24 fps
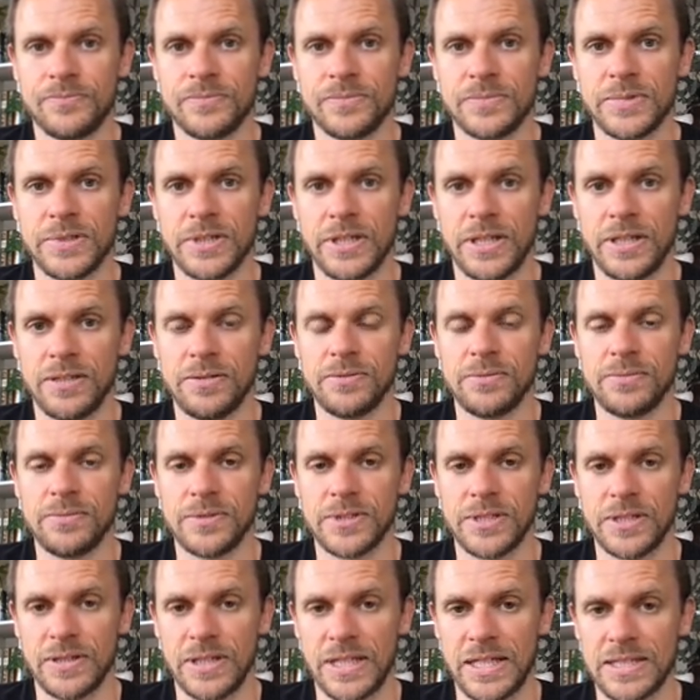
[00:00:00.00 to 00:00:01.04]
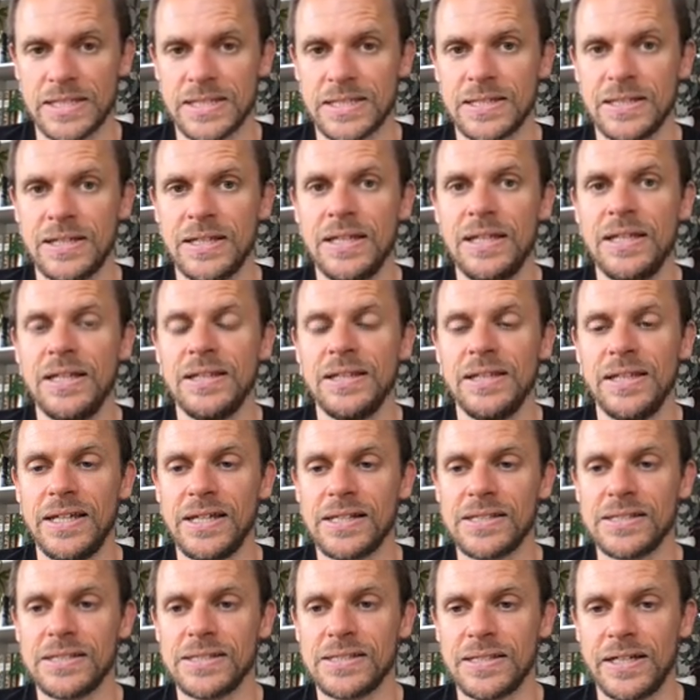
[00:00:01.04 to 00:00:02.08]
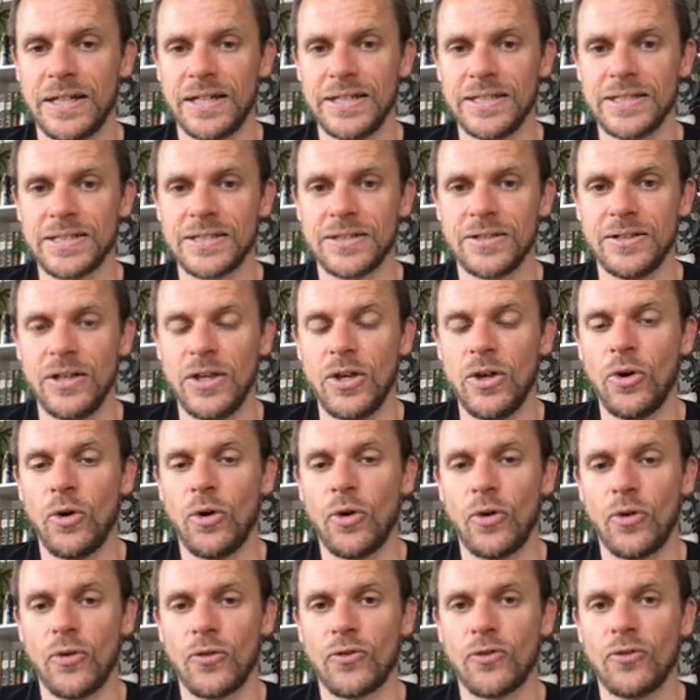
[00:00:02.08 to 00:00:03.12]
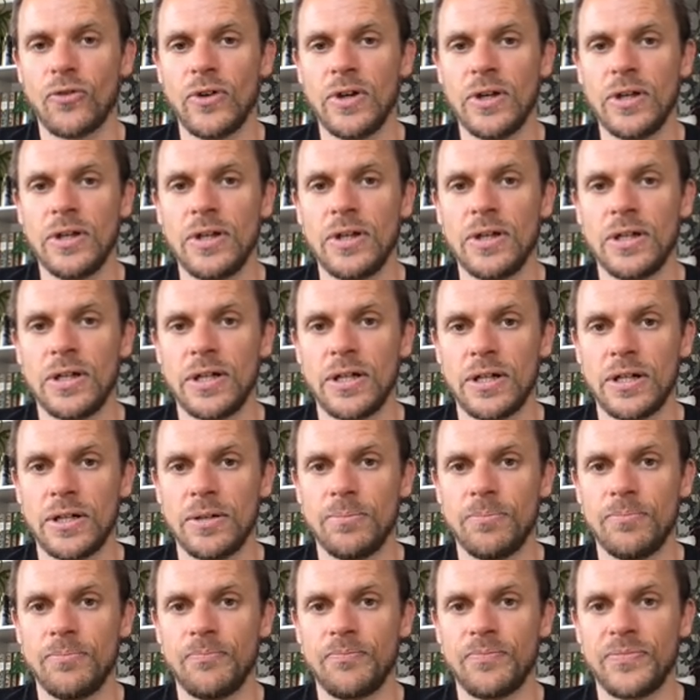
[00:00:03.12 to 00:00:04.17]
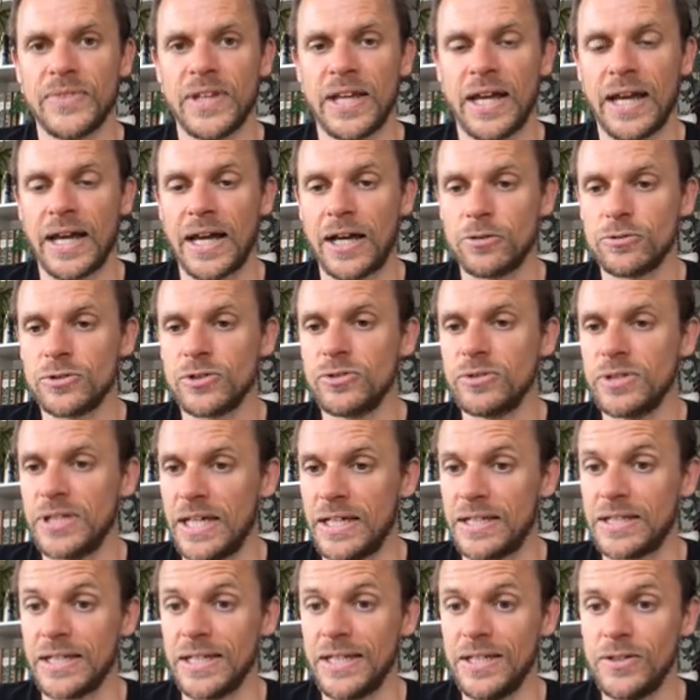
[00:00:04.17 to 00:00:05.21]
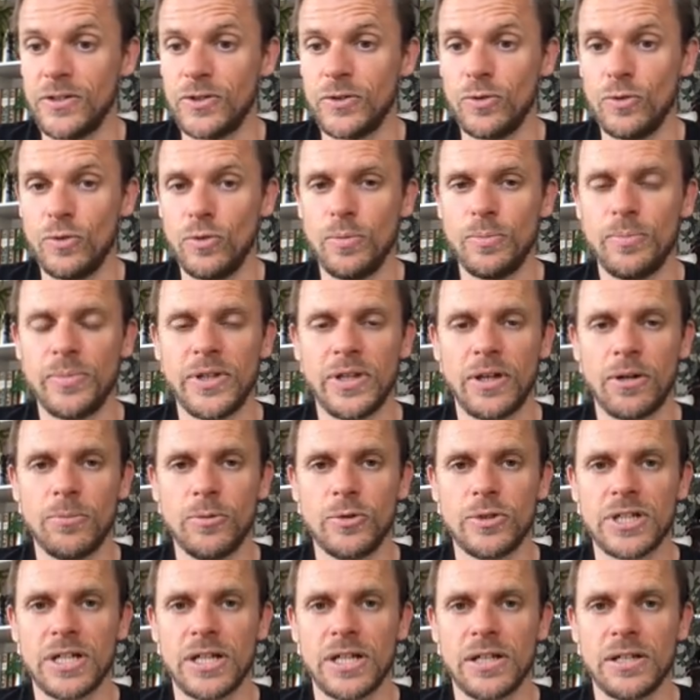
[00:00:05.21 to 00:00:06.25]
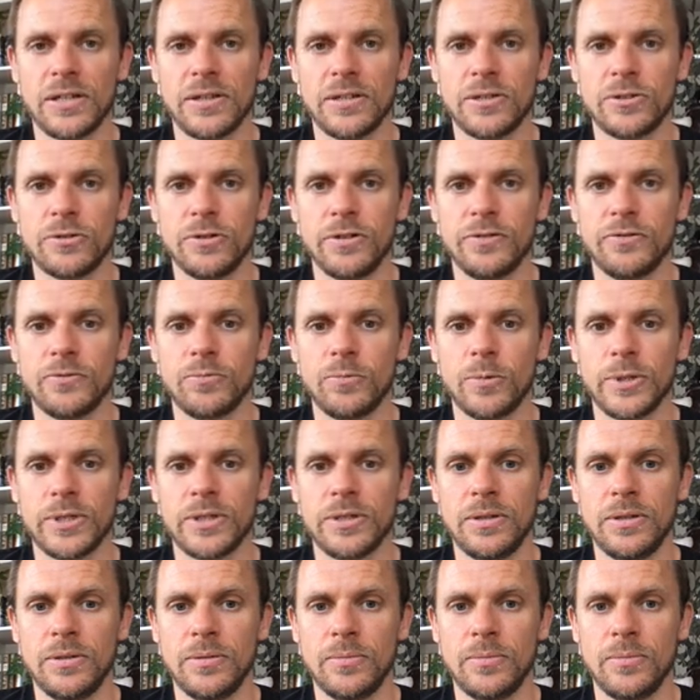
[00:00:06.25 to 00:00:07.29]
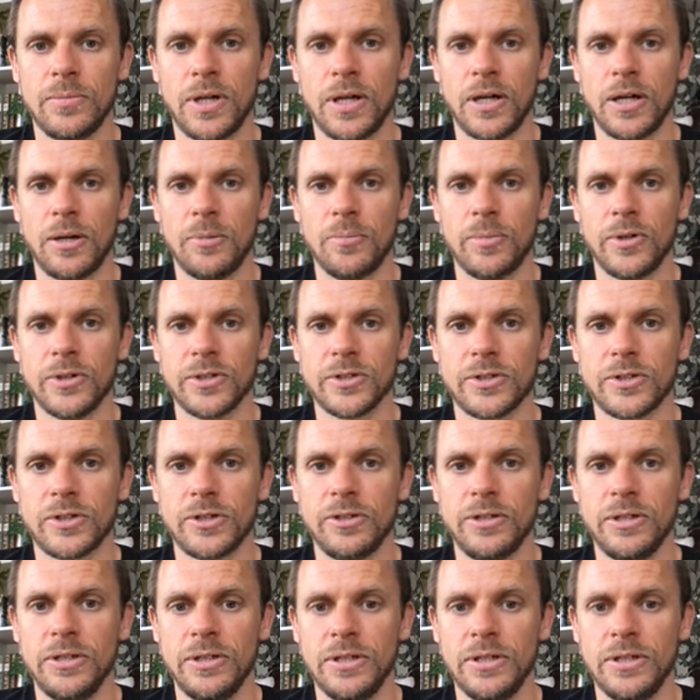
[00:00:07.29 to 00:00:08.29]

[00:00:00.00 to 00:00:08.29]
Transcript: Okay, so that's the exercise of how to get into Piaomu Zhang, the driftwood palm posture.